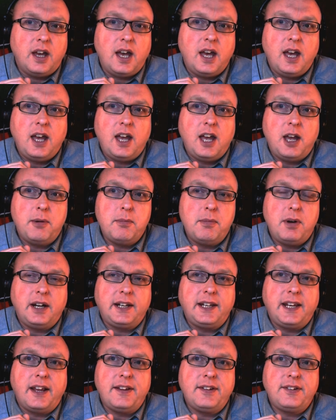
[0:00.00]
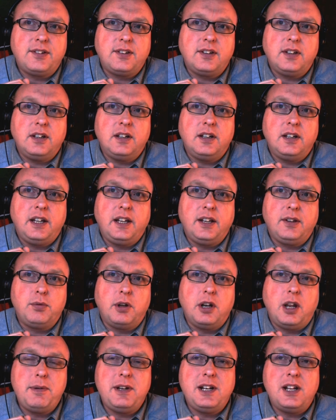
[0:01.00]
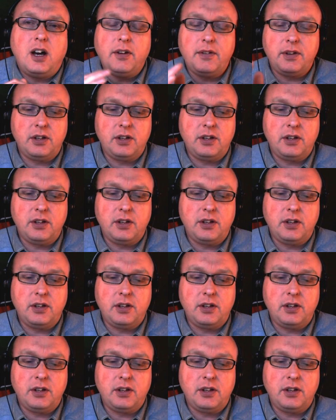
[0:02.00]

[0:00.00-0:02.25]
I guess is one. I mean,